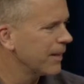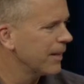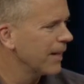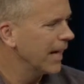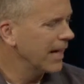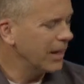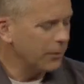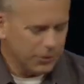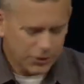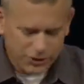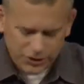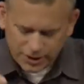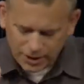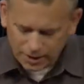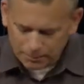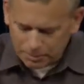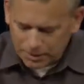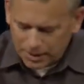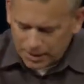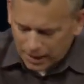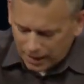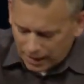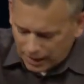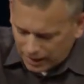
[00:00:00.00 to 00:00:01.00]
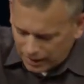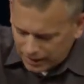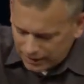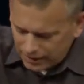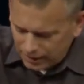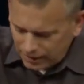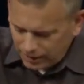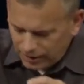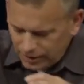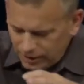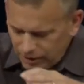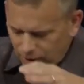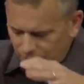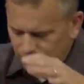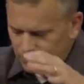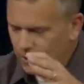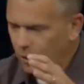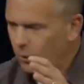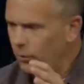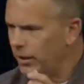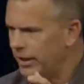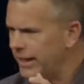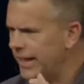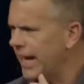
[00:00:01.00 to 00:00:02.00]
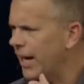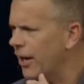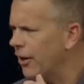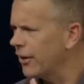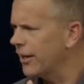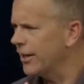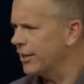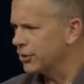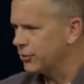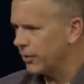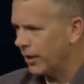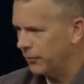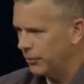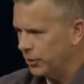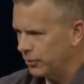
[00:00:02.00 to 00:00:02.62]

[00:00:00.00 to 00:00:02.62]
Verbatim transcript: And they would sit up, if you know what a cairn is, right?